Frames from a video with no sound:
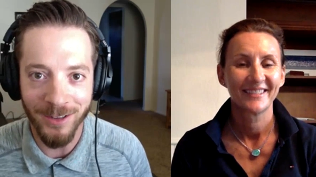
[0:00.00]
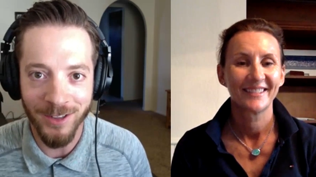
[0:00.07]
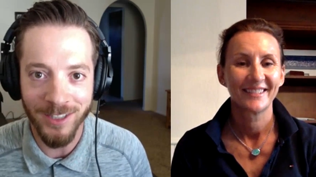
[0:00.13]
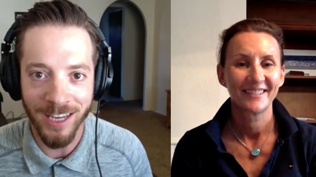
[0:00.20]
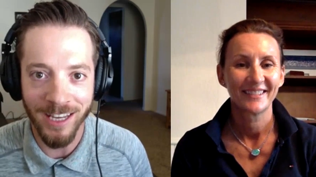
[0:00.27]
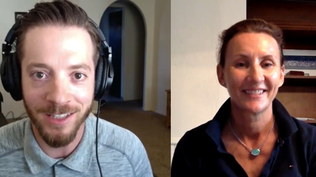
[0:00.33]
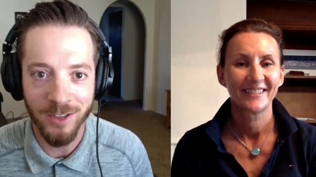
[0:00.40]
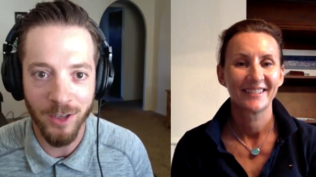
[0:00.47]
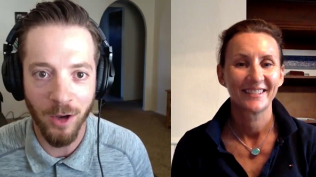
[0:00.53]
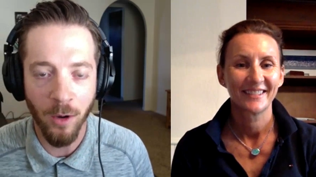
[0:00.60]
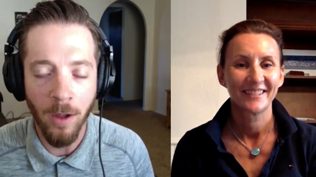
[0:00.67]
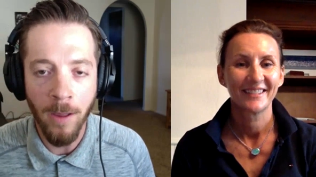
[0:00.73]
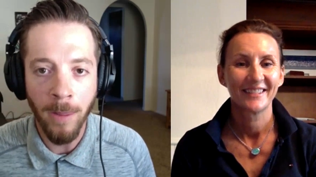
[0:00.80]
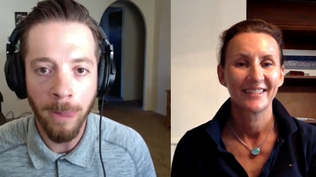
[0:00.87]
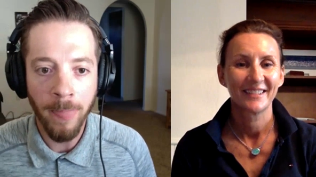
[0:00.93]
Speaker 1: you said.
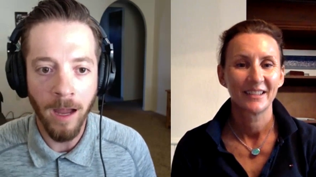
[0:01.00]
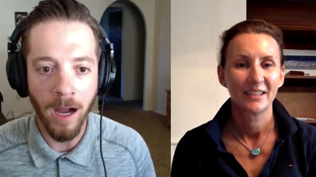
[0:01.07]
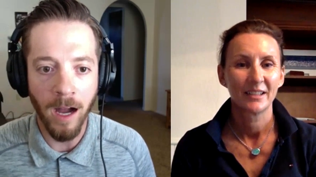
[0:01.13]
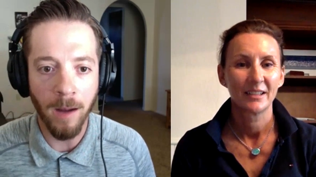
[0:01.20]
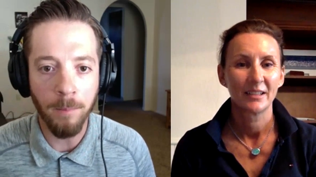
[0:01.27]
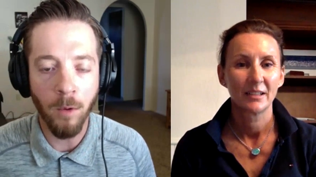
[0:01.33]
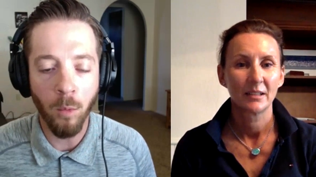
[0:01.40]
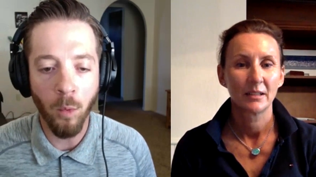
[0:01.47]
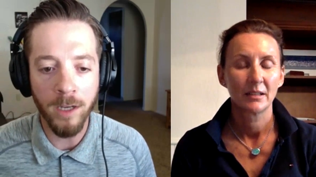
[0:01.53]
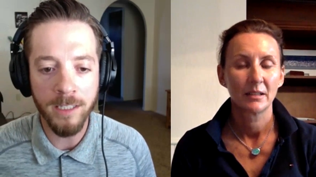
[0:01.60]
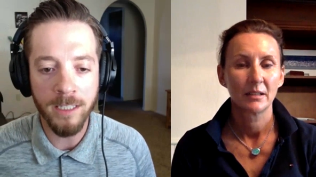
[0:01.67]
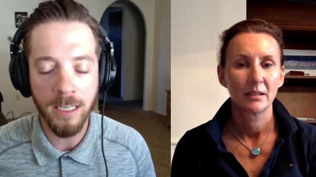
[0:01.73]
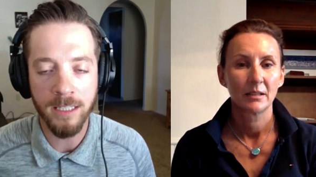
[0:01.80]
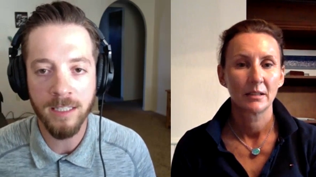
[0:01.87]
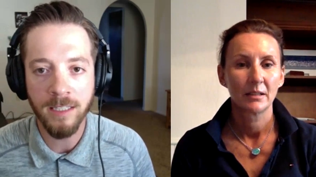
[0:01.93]
So um,
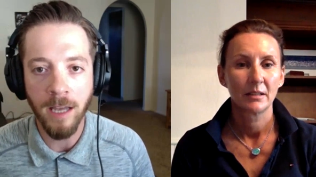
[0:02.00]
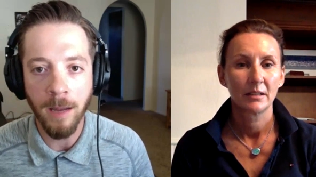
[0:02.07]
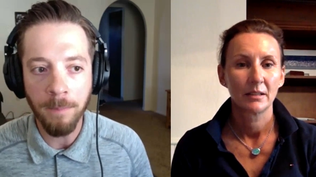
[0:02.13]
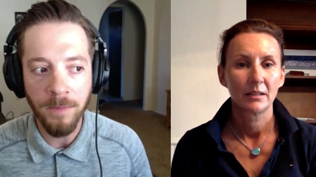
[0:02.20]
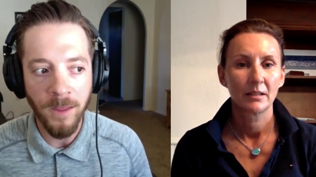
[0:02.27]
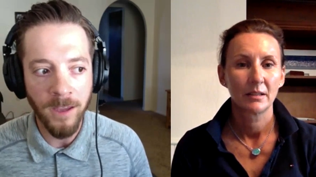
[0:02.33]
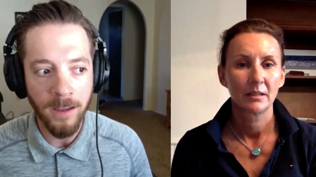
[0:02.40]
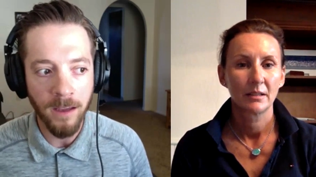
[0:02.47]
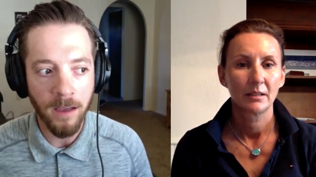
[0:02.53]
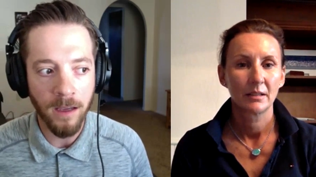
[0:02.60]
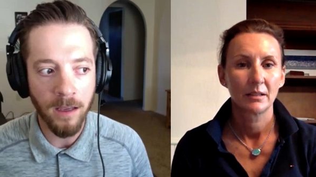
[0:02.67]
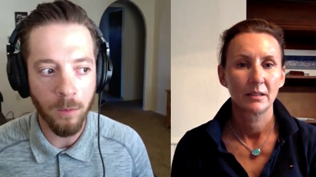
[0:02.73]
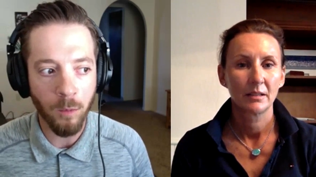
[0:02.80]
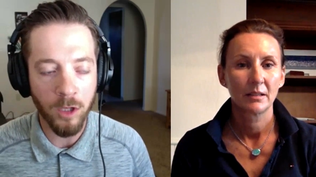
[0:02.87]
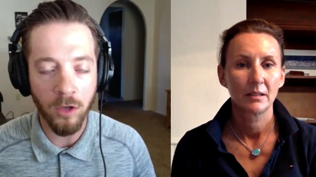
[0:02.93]
was it something
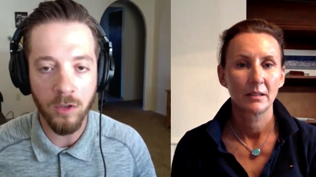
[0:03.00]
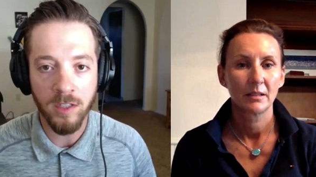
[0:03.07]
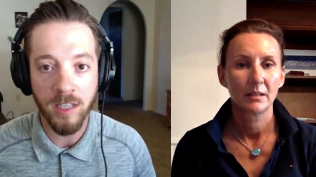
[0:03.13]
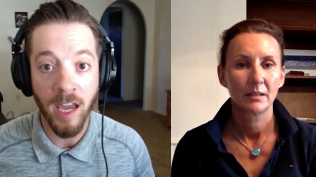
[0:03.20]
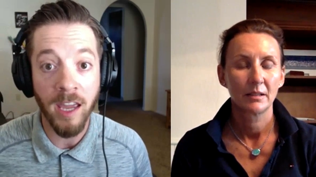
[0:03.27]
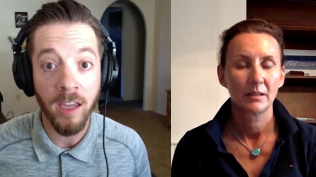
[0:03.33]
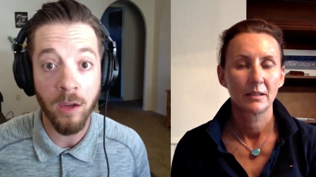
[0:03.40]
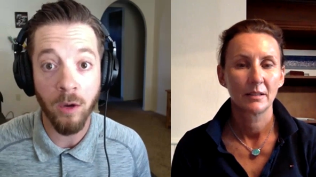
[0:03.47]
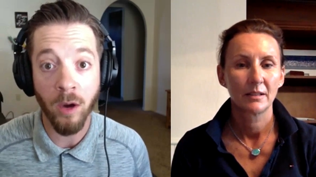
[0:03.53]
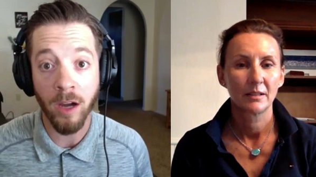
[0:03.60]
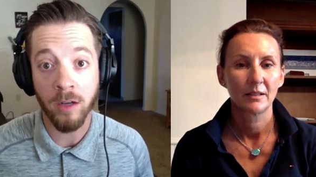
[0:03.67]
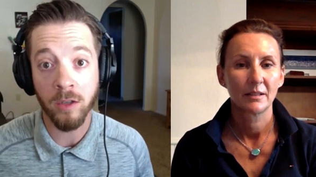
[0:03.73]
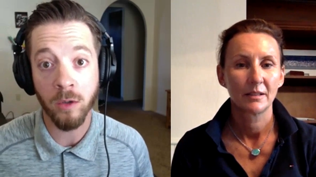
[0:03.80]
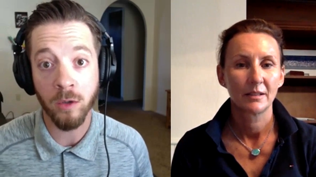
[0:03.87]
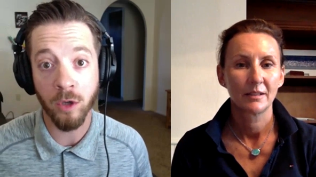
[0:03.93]
when you say you
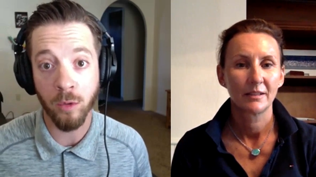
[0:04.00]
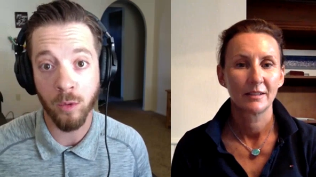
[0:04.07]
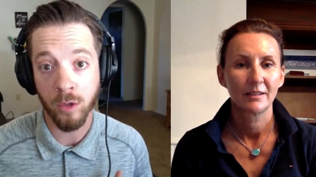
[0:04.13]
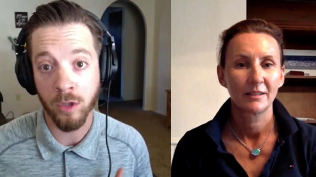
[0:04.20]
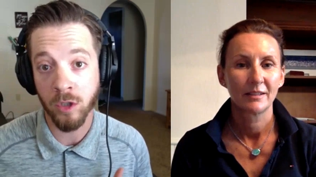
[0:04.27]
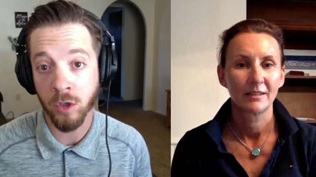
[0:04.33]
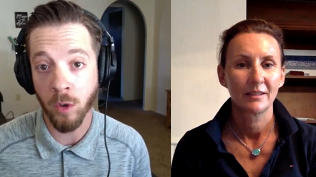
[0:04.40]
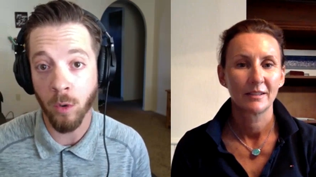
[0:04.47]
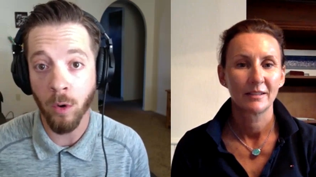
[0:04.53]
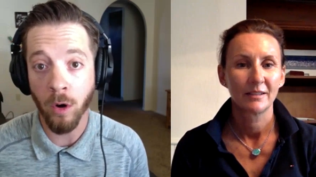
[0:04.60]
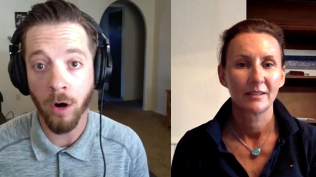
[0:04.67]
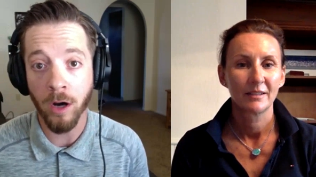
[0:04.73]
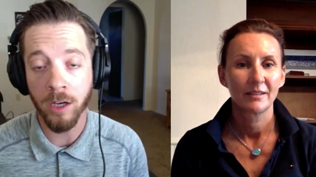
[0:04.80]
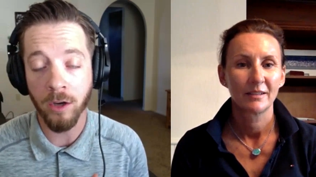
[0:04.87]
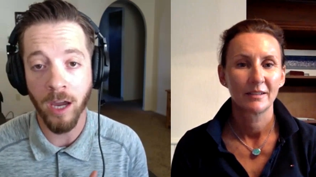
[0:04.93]
had you were
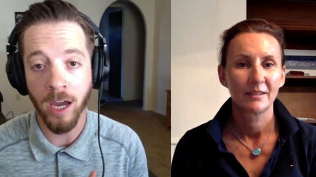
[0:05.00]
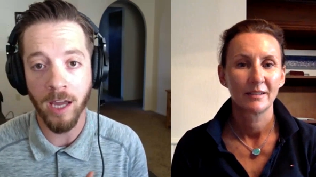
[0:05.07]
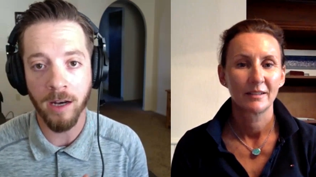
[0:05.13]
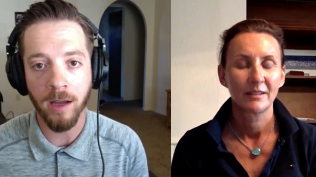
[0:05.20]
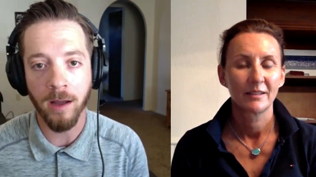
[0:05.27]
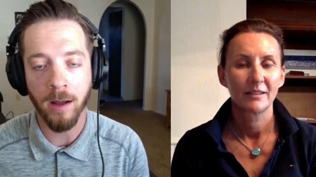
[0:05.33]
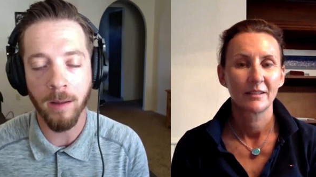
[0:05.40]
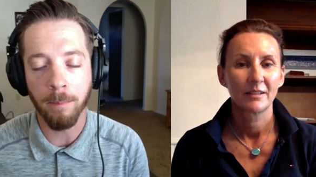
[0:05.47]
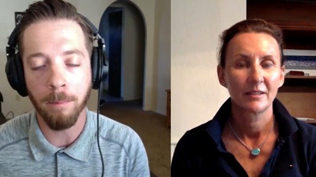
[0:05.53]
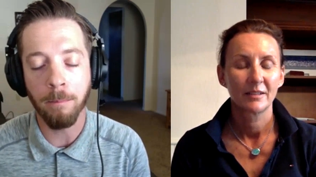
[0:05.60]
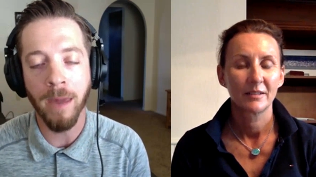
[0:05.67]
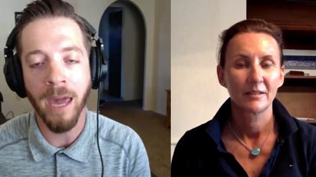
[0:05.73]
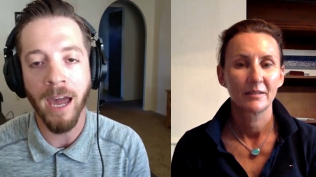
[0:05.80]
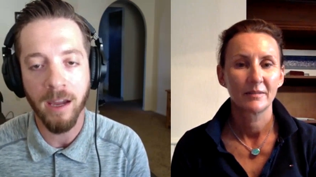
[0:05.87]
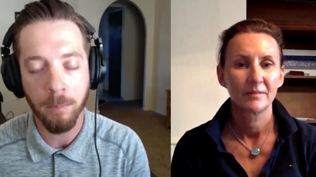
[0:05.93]
sore and you had uh, um,
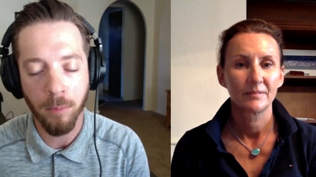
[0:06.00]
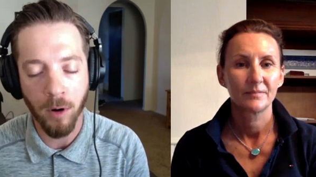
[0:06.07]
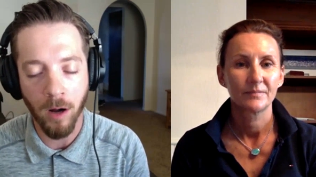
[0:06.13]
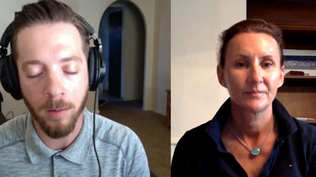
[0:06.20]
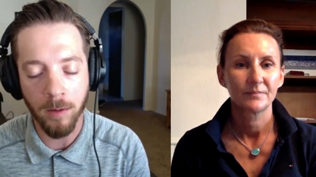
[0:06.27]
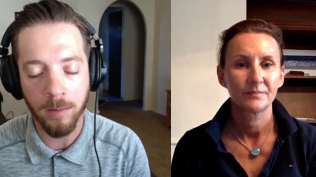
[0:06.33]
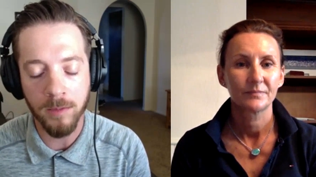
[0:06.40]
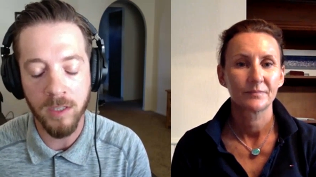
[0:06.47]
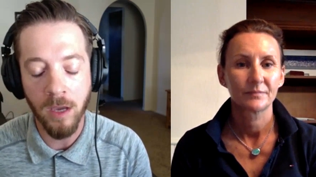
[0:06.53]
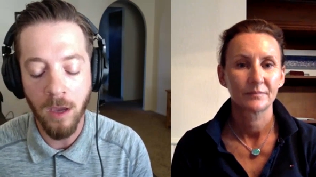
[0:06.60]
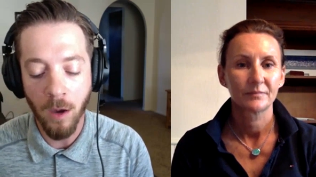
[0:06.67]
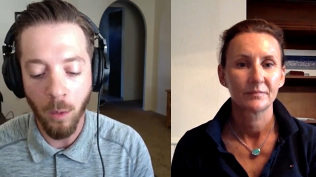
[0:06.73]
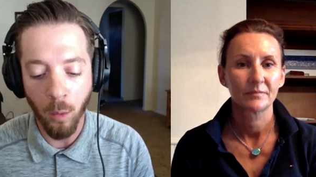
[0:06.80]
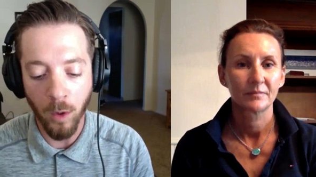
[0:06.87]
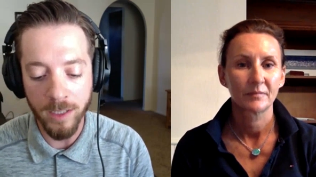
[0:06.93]
back problems?
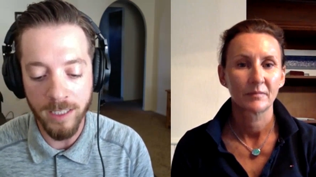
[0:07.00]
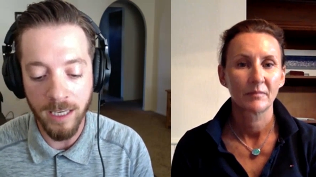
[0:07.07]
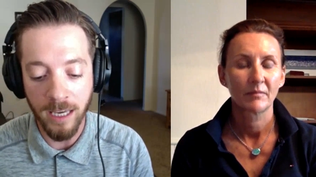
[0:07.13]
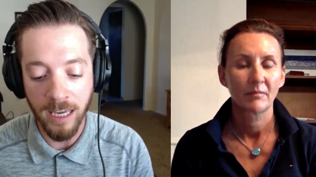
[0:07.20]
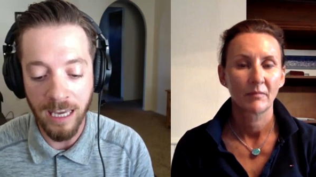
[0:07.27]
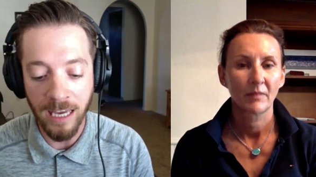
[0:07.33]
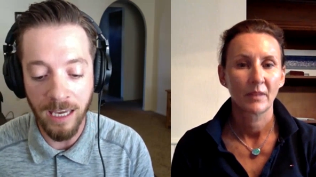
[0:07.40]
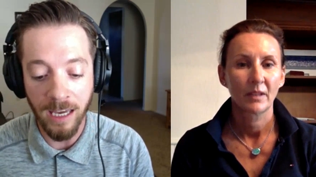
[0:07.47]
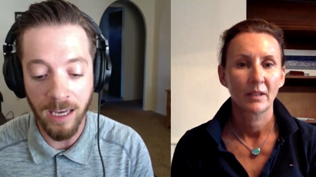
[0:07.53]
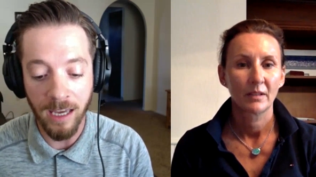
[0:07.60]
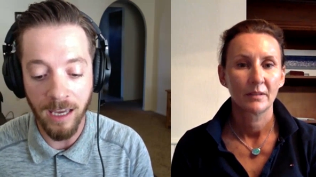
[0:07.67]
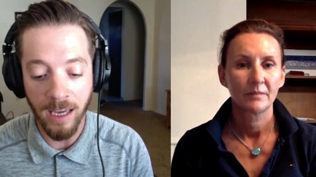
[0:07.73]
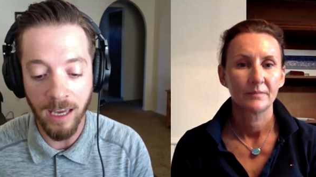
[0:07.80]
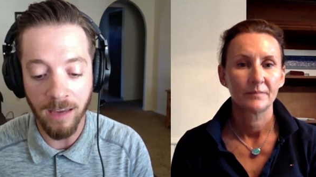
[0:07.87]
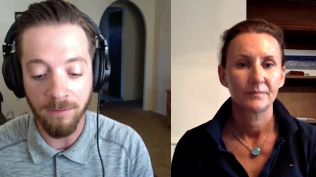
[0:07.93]
Was it
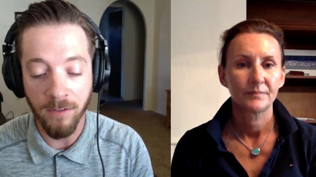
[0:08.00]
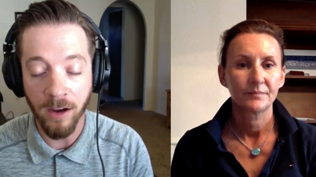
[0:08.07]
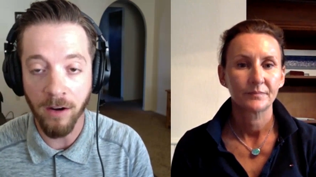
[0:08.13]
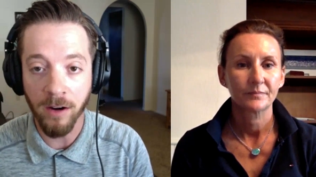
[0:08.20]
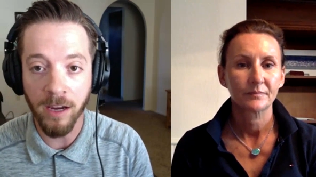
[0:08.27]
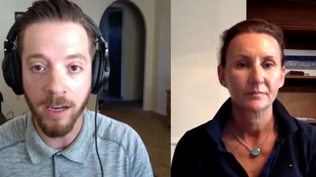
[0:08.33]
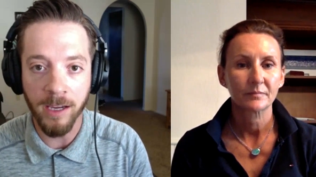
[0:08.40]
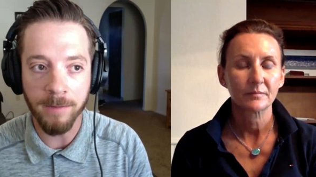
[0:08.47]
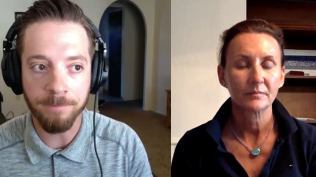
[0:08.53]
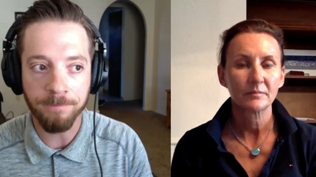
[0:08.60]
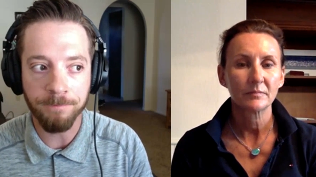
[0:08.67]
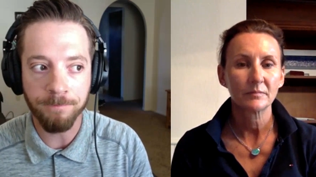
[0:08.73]
a, a very